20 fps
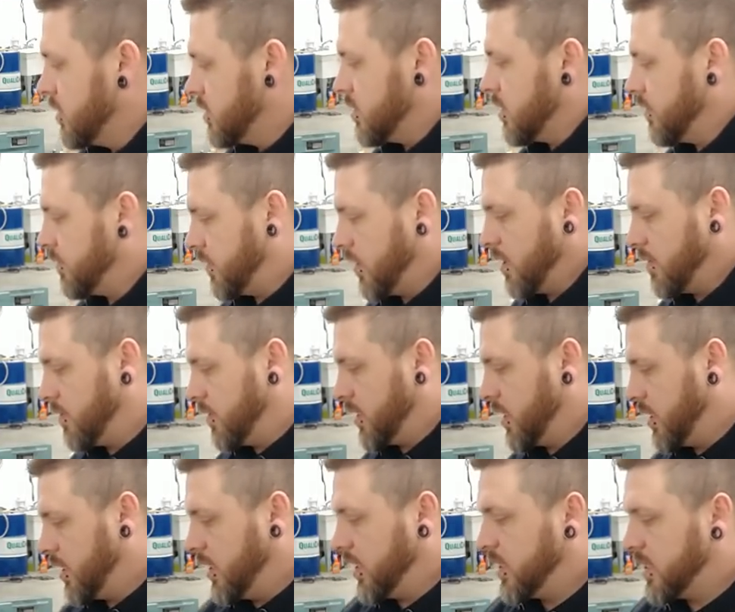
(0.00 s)
So if you ever
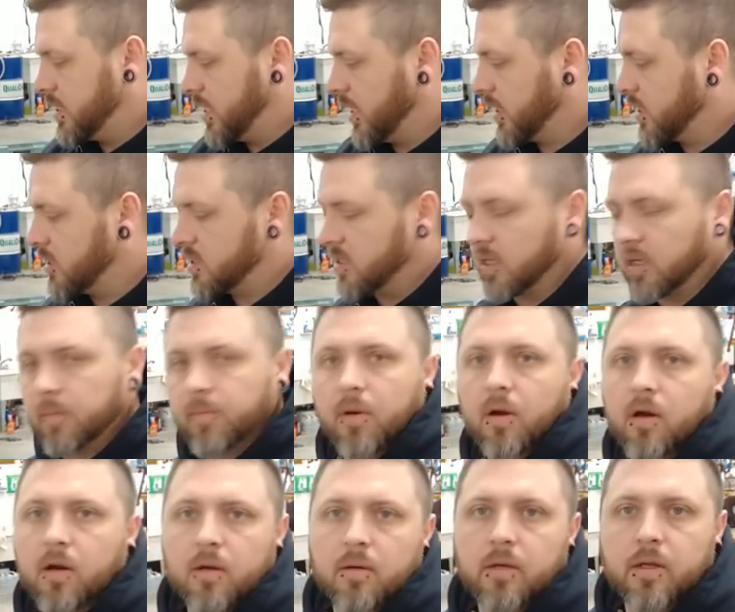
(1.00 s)
did need to take this thing
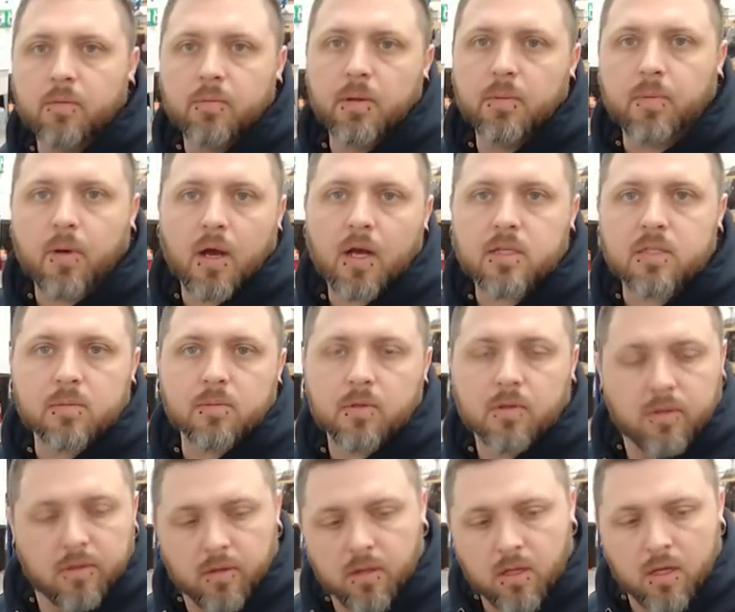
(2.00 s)
apart, it'd be
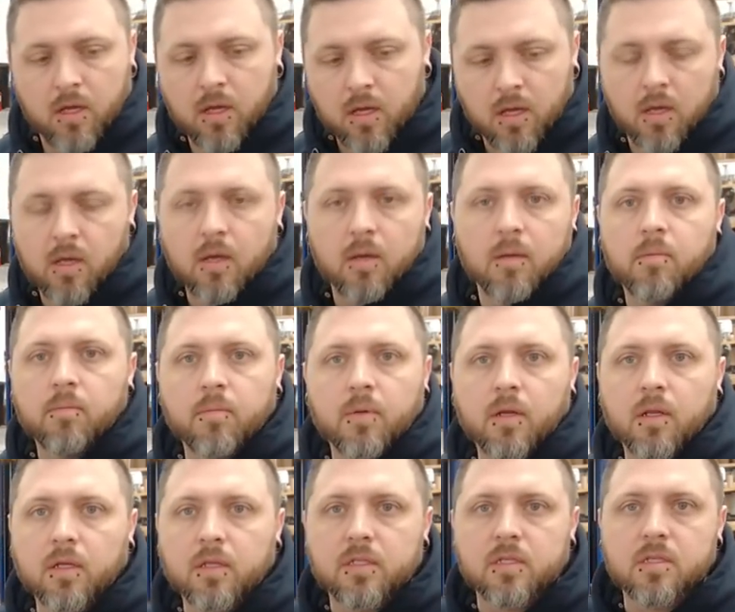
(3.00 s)
possible, but
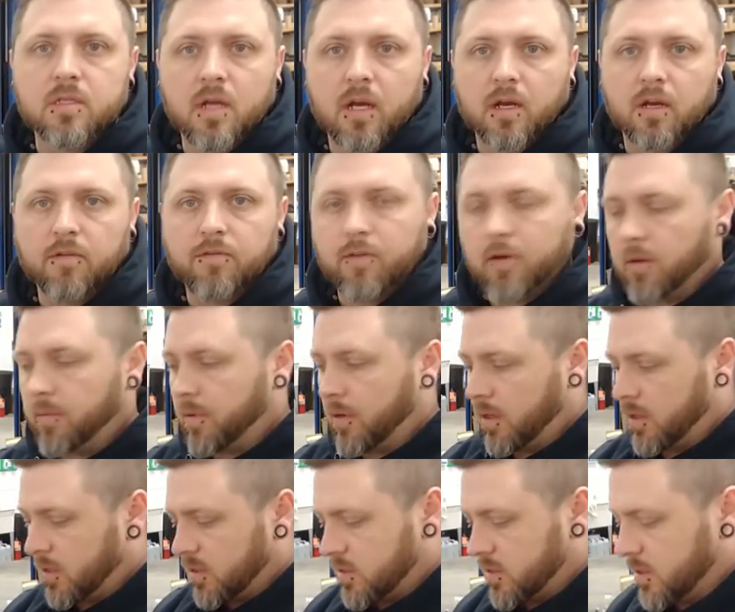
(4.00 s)
at least it's not going to fall
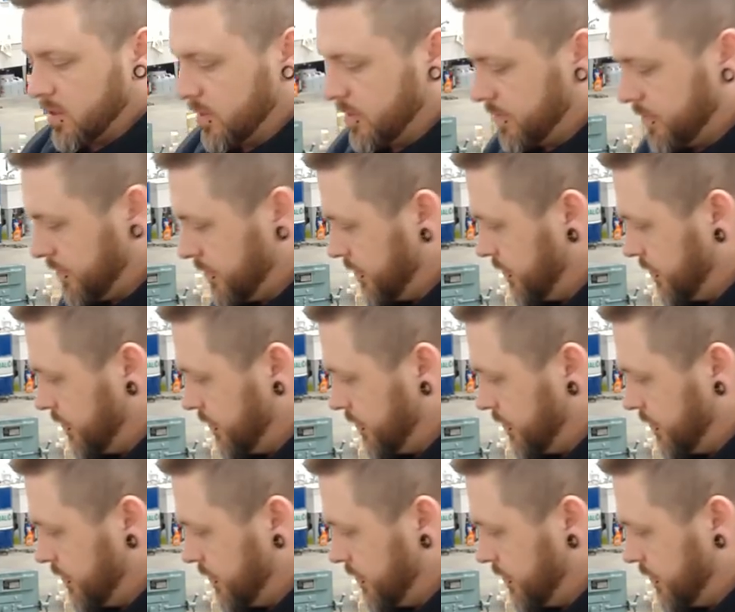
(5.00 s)
apart on its own.